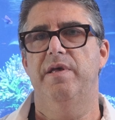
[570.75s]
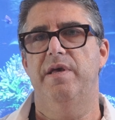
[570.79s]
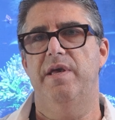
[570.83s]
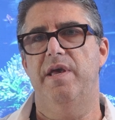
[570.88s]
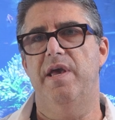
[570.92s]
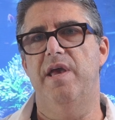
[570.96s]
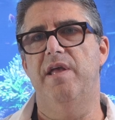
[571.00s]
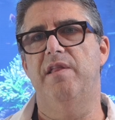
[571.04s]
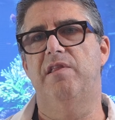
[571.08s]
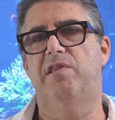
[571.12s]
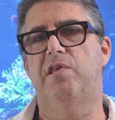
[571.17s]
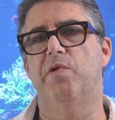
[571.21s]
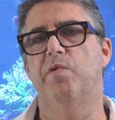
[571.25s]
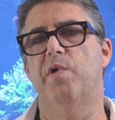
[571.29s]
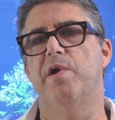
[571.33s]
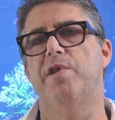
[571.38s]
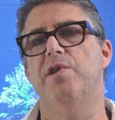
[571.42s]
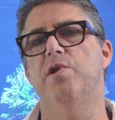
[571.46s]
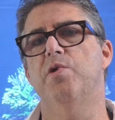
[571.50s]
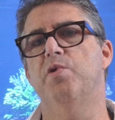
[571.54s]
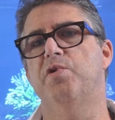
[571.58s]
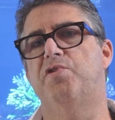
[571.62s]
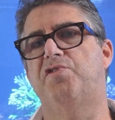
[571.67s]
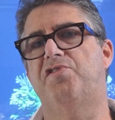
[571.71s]
into a
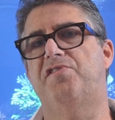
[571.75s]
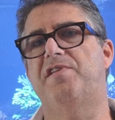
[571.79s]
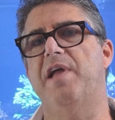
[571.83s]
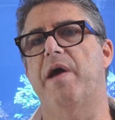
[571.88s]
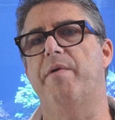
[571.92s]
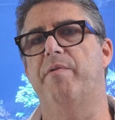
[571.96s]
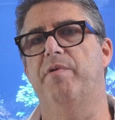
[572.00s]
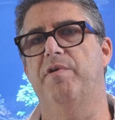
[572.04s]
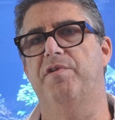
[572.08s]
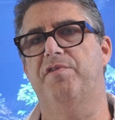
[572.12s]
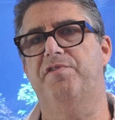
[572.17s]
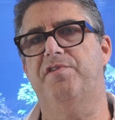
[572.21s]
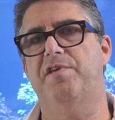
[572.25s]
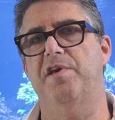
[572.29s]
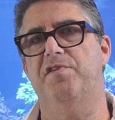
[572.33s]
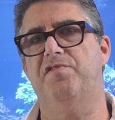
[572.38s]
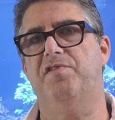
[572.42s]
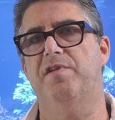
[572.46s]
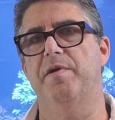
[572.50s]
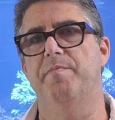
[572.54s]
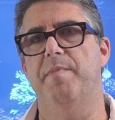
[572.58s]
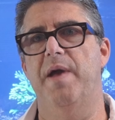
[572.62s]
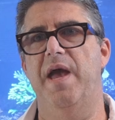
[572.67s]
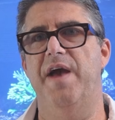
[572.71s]
new sterile
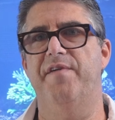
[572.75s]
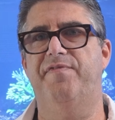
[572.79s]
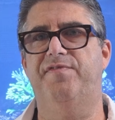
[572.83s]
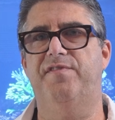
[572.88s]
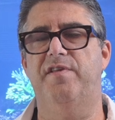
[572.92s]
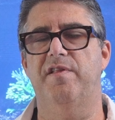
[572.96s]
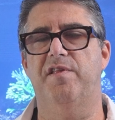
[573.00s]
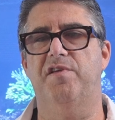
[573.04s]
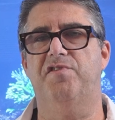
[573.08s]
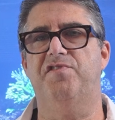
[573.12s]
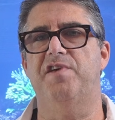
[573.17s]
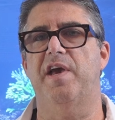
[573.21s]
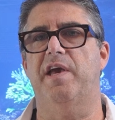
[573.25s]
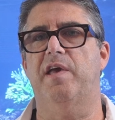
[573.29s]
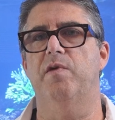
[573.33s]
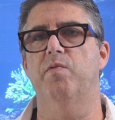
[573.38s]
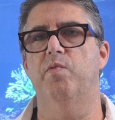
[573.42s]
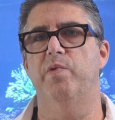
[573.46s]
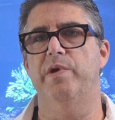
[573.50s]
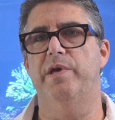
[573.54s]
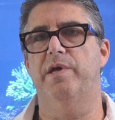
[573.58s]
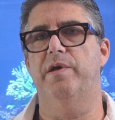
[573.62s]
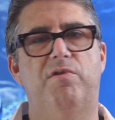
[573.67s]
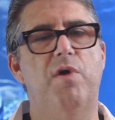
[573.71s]
system after the second
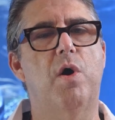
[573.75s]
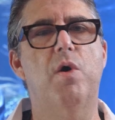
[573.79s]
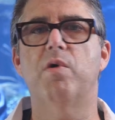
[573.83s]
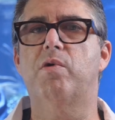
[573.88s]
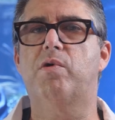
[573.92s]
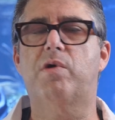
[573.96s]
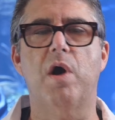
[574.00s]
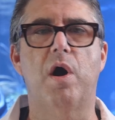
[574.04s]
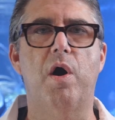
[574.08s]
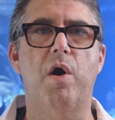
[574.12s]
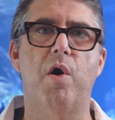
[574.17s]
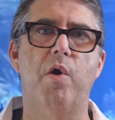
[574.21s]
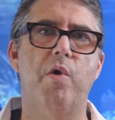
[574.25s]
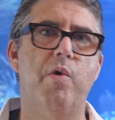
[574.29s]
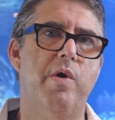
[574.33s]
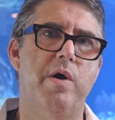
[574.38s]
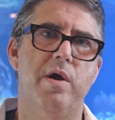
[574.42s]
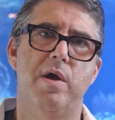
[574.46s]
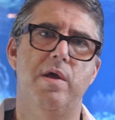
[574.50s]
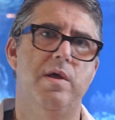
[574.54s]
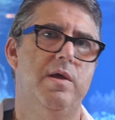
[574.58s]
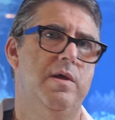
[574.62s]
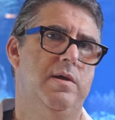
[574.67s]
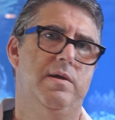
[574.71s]
week. Don't go
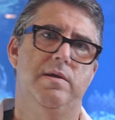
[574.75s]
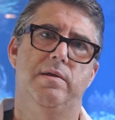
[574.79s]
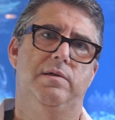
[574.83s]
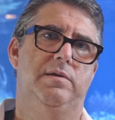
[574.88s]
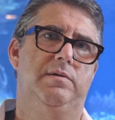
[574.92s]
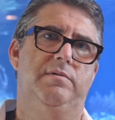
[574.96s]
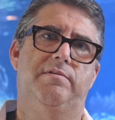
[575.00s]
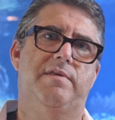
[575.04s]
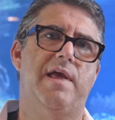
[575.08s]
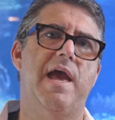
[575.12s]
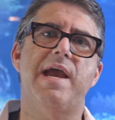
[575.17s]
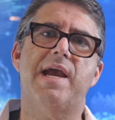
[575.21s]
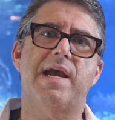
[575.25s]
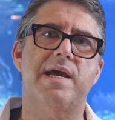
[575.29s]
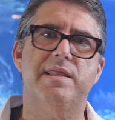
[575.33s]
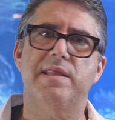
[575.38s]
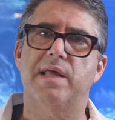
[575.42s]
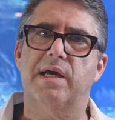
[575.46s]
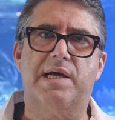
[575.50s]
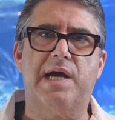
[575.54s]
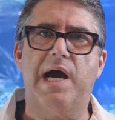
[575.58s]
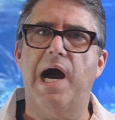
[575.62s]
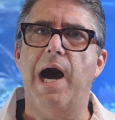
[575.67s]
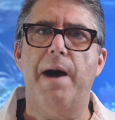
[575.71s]
taking
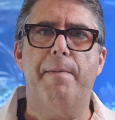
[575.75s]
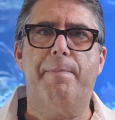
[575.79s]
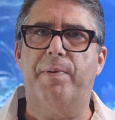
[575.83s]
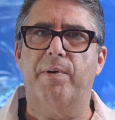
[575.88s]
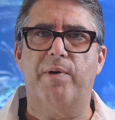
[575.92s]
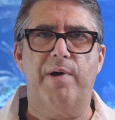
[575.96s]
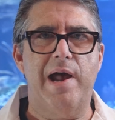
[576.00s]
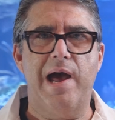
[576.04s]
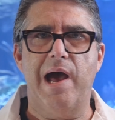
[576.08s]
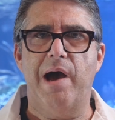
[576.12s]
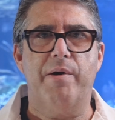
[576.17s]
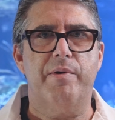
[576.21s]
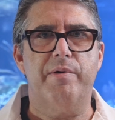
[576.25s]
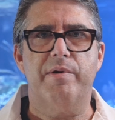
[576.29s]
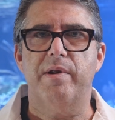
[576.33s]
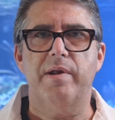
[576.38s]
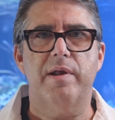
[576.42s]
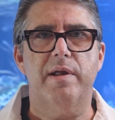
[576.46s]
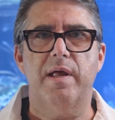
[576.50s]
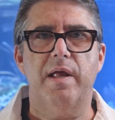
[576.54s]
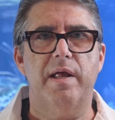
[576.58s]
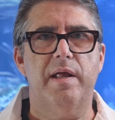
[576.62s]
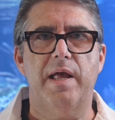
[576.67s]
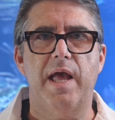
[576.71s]
the copper out
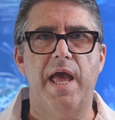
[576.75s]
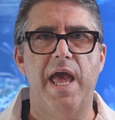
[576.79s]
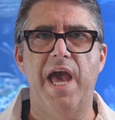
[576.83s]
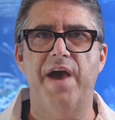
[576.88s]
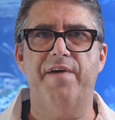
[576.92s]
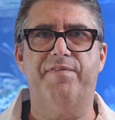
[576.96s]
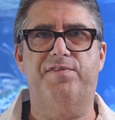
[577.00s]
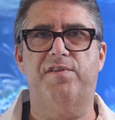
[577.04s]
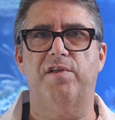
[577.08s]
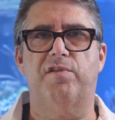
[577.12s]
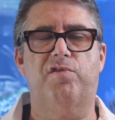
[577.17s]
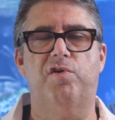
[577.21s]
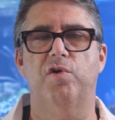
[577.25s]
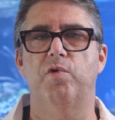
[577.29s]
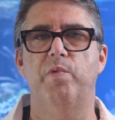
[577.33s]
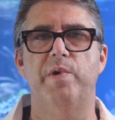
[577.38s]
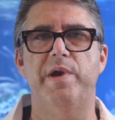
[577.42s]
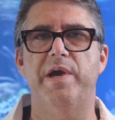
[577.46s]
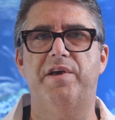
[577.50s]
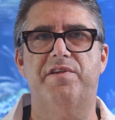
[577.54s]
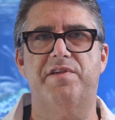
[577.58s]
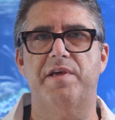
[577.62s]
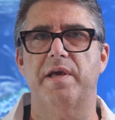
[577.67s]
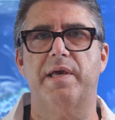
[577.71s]
after 2
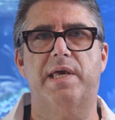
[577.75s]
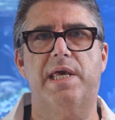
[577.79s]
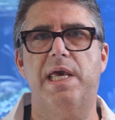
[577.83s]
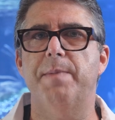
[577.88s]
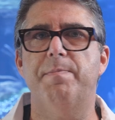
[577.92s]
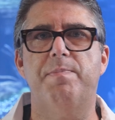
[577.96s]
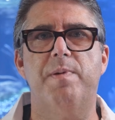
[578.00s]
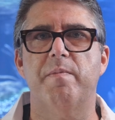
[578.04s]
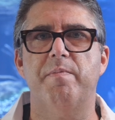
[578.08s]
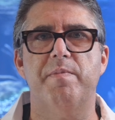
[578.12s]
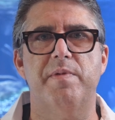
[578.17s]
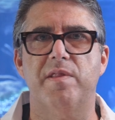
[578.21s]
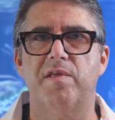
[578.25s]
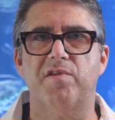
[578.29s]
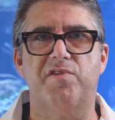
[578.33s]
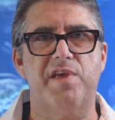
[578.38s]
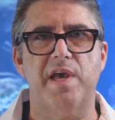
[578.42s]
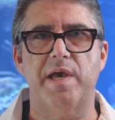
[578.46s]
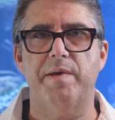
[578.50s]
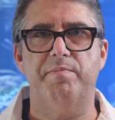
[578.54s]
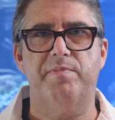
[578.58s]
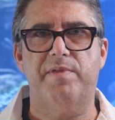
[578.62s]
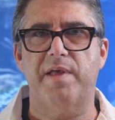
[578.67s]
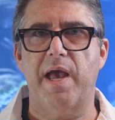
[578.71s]
weeks and keep them in the
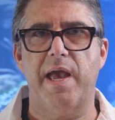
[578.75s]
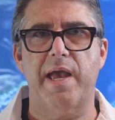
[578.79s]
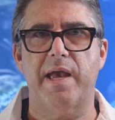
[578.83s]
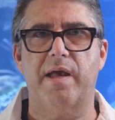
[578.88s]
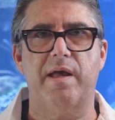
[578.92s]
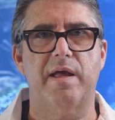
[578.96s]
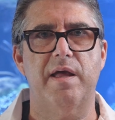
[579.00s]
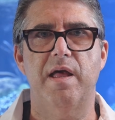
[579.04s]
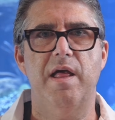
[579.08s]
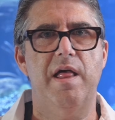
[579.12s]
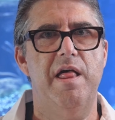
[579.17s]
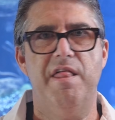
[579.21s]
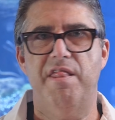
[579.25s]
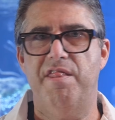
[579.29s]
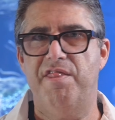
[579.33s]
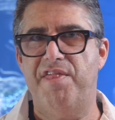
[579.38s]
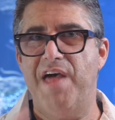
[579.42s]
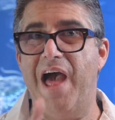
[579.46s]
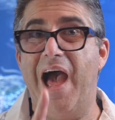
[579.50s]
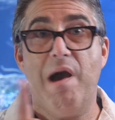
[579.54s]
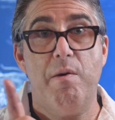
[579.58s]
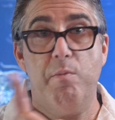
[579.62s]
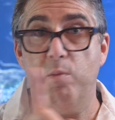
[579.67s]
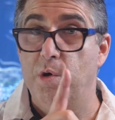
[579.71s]
same tank.
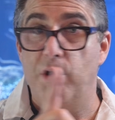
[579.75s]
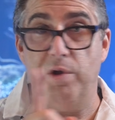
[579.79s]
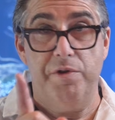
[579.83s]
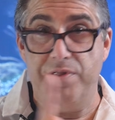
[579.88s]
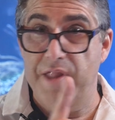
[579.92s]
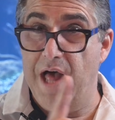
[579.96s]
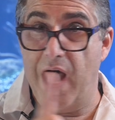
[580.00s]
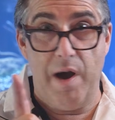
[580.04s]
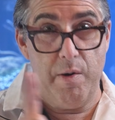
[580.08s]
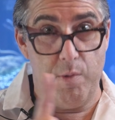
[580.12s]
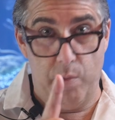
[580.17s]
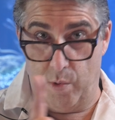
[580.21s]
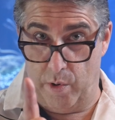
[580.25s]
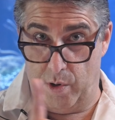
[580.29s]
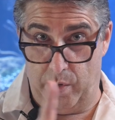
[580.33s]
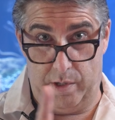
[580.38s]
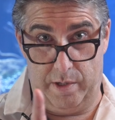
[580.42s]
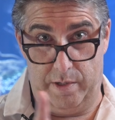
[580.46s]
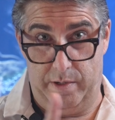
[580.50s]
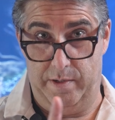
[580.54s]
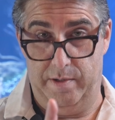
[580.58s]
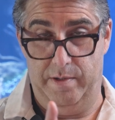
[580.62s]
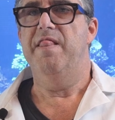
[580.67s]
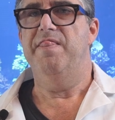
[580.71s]
That will not
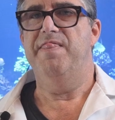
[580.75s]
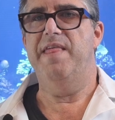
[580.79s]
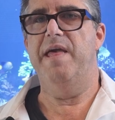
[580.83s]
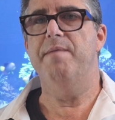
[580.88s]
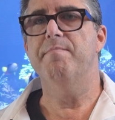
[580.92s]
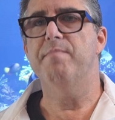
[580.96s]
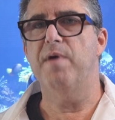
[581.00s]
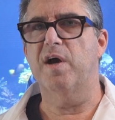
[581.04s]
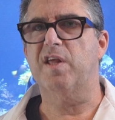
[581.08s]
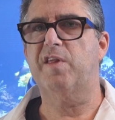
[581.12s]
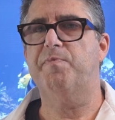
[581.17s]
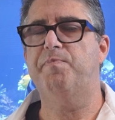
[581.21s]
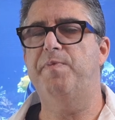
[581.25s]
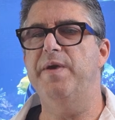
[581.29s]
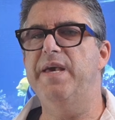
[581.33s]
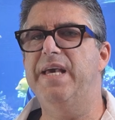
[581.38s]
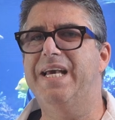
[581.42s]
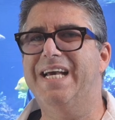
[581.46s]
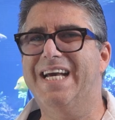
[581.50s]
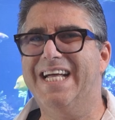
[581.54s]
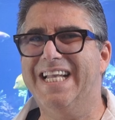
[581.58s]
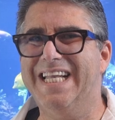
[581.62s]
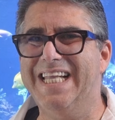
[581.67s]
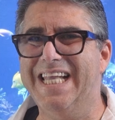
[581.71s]
work. They must be
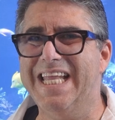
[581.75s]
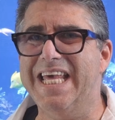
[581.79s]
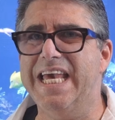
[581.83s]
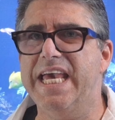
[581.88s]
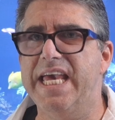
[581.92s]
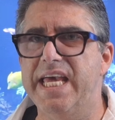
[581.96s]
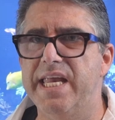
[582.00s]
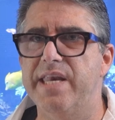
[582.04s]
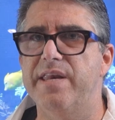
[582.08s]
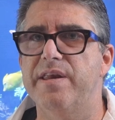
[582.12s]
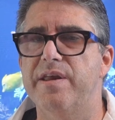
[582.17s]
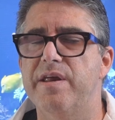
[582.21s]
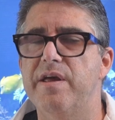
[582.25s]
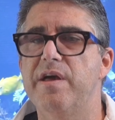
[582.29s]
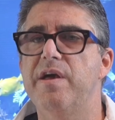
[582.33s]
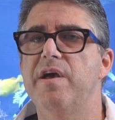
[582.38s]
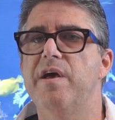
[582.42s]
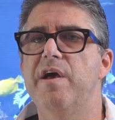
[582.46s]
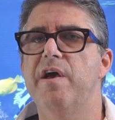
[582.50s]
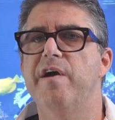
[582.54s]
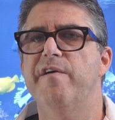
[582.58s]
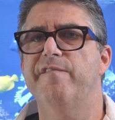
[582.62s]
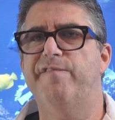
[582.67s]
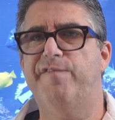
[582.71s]
clean
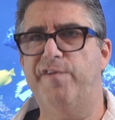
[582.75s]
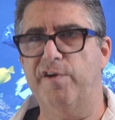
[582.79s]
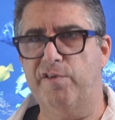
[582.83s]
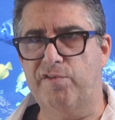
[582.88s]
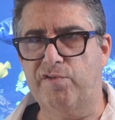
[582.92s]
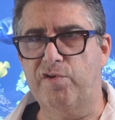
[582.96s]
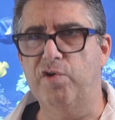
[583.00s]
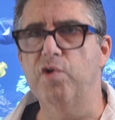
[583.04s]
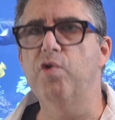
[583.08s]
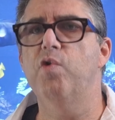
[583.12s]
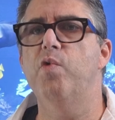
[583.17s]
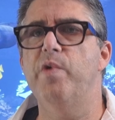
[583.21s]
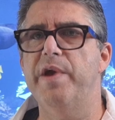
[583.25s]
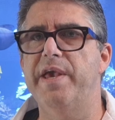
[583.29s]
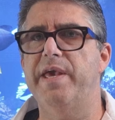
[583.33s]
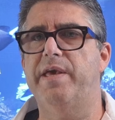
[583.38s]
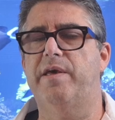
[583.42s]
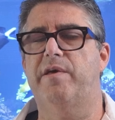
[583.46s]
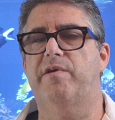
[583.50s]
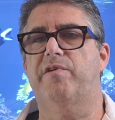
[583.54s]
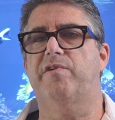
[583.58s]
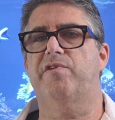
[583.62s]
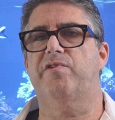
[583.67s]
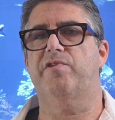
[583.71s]
for 2
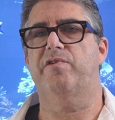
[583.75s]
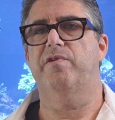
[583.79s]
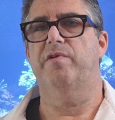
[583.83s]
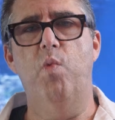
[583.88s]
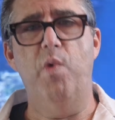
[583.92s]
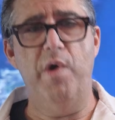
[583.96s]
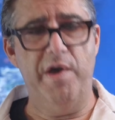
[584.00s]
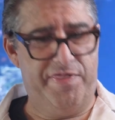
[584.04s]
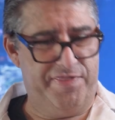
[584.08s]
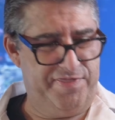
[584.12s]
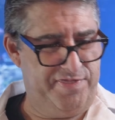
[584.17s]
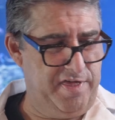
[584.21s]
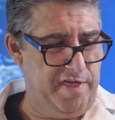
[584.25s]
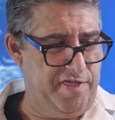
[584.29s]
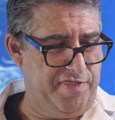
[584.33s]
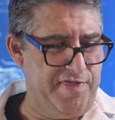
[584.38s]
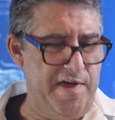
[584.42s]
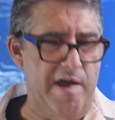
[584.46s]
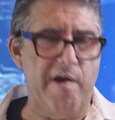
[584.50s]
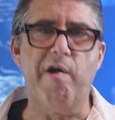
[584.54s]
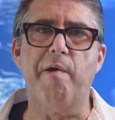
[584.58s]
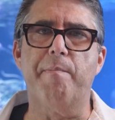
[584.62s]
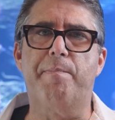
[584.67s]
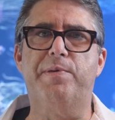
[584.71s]
weeks with the
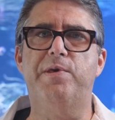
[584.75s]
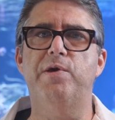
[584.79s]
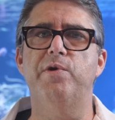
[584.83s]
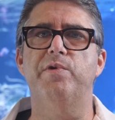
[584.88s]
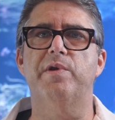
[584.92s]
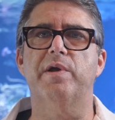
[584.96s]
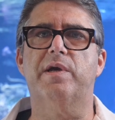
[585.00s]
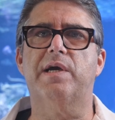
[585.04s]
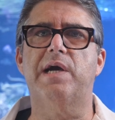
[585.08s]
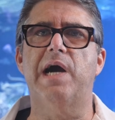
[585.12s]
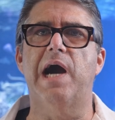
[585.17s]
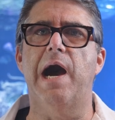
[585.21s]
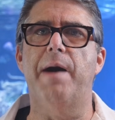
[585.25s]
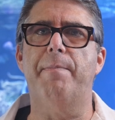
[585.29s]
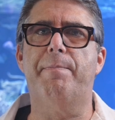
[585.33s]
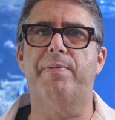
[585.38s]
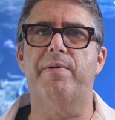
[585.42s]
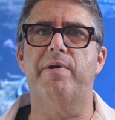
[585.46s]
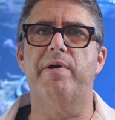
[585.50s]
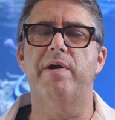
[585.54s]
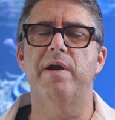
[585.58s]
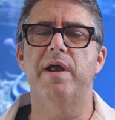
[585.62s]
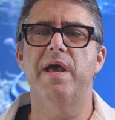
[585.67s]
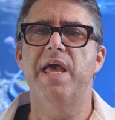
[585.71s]
therapeutic
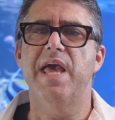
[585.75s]
copper.